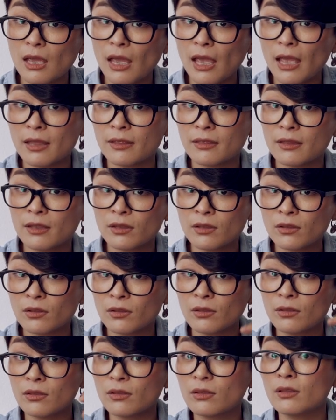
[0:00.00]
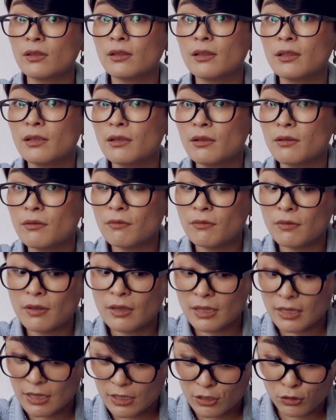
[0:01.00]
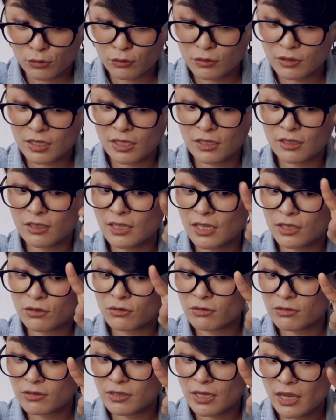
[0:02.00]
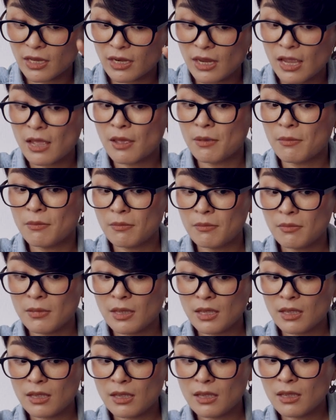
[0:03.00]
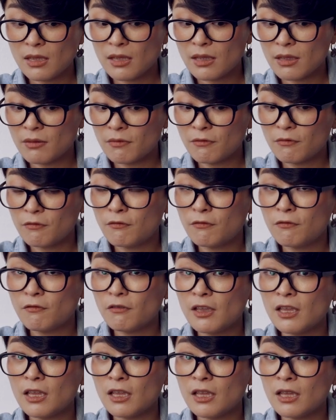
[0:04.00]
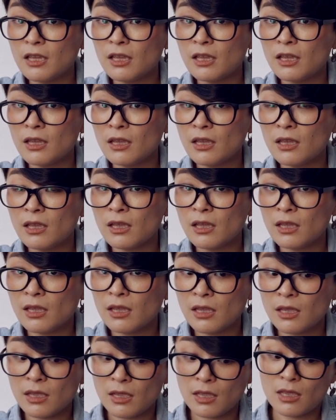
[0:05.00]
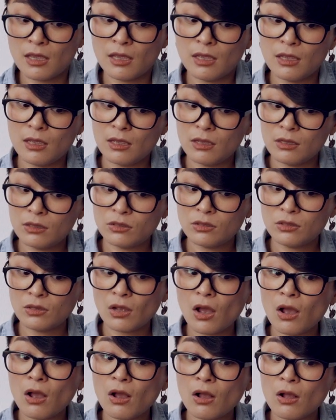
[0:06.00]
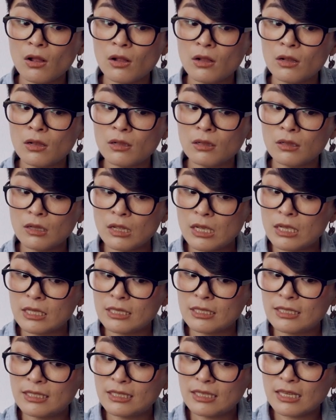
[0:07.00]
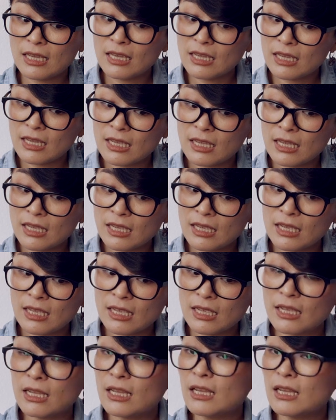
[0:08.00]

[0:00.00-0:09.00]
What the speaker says: And then you see the natural sign? Mi, fi, sol, si,